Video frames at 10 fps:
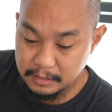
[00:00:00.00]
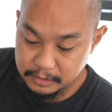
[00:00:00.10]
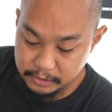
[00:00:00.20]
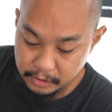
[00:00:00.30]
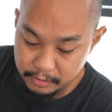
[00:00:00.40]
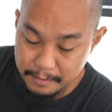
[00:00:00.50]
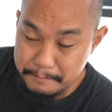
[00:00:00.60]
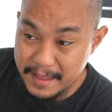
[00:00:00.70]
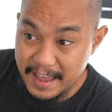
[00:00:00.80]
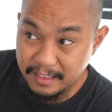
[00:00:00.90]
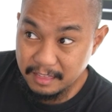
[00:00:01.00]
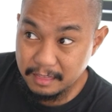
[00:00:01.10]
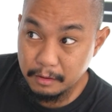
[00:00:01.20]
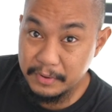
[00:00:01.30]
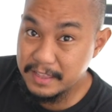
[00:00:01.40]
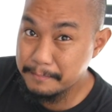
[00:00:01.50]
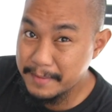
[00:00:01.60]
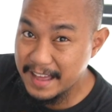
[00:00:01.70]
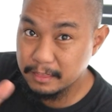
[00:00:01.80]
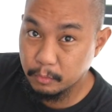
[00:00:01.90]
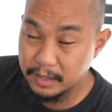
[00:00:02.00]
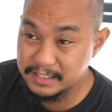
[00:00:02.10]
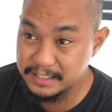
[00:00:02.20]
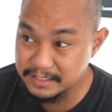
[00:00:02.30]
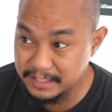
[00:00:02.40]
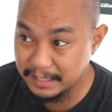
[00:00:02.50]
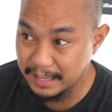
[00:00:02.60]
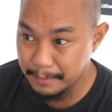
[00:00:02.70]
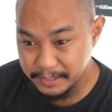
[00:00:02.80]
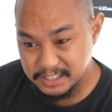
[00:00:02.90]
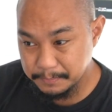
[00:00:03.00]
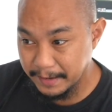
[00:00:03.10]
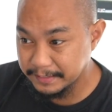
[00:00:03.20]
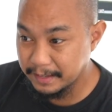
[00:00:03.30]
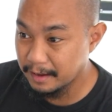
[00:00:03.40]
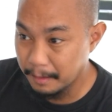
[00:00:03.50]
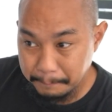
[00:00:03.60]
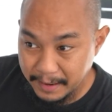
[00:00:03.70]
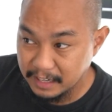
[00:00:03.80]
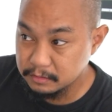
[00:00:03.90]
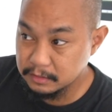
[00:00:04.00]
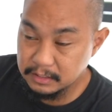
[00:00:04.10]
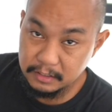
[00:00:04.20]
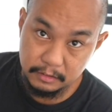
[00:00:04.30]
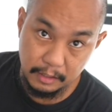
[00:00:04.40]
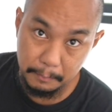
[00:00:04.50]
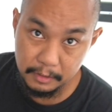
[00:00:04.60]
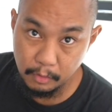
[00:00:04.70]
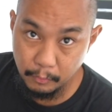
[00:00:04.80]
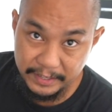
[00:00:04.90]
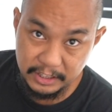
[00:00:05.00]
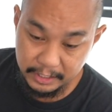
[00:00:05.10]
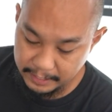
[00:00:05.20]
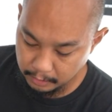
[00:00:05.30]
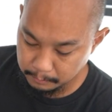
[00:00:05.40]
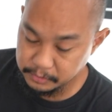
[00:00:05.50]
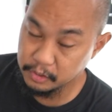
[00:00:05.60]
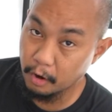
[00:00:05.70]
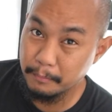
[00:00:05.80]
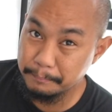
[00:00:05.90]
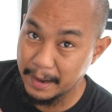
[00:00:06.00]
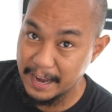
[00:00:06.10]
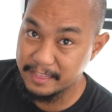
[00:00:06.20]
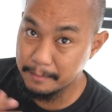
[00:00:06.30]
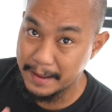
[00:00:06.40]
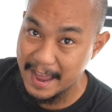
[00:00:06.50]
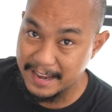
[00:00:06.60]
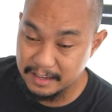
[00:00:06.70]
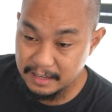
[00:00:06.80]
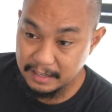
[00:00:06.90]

So the way the math works is that I'm expecting about double the weight to get absorbed by the bag,